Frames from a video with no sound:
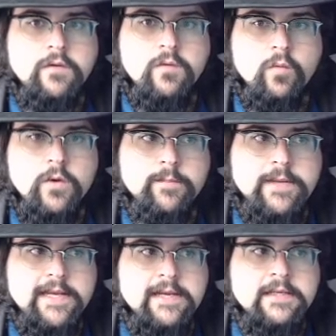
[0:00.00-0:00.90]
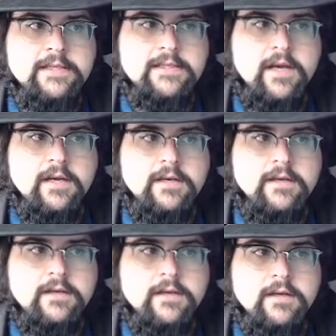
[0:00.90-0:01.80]
would be Sun,
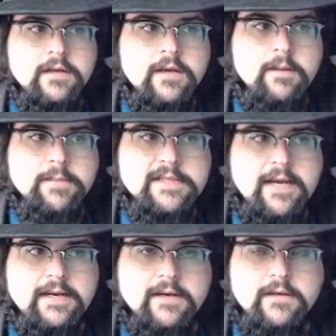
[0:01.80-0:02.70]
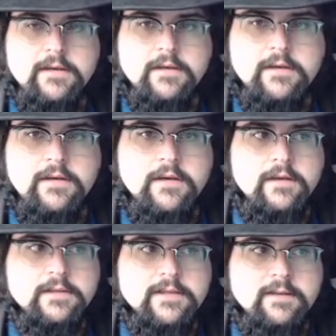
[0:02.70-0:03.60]
Poseidon.
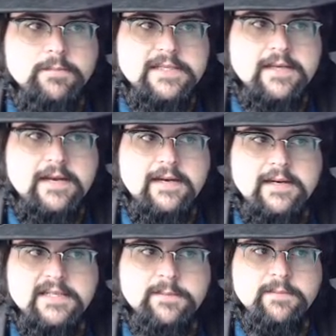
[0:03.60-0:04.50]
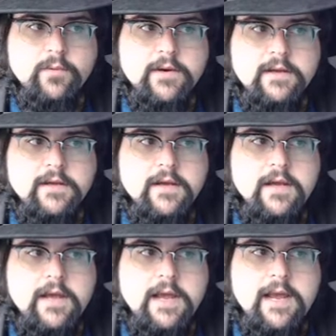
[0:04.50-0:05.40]
Sun, Poseidon is a midpoint,
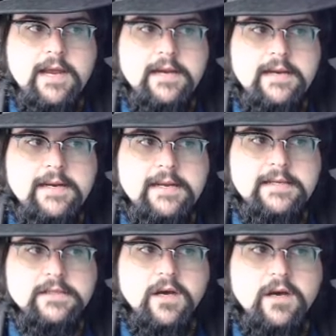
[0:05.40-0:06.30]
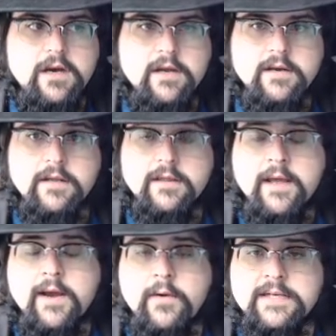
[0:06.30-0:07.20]
and it is on the
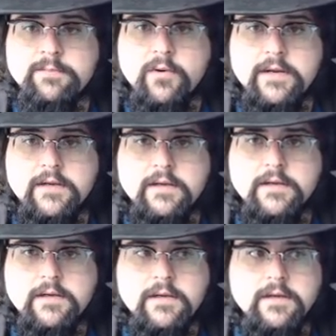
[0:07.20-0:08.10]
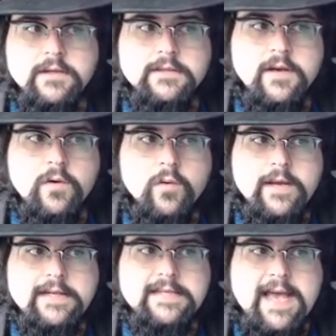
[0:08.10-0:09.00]
Aries point. So
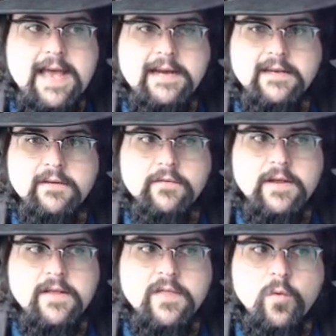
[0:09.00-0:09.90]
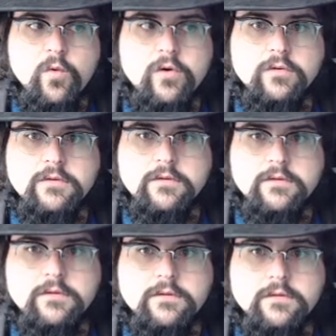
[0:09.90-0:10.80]
it's active in the world.
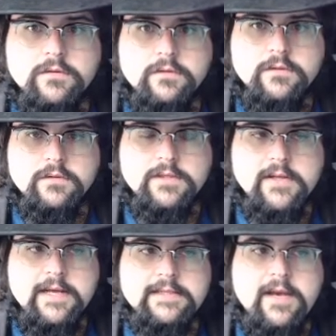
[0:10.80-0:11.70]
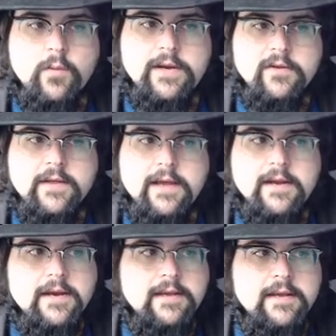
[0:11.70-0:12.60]
So that's how we do that.
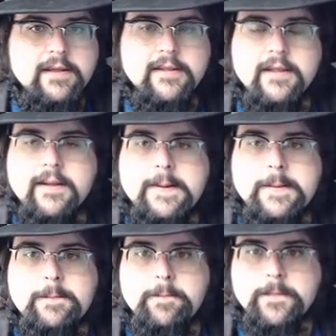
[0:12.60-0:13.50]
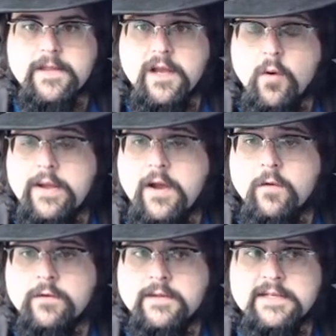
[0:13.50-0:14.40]
And again, going
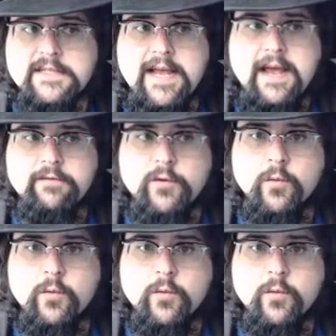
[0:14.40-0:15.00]
over this after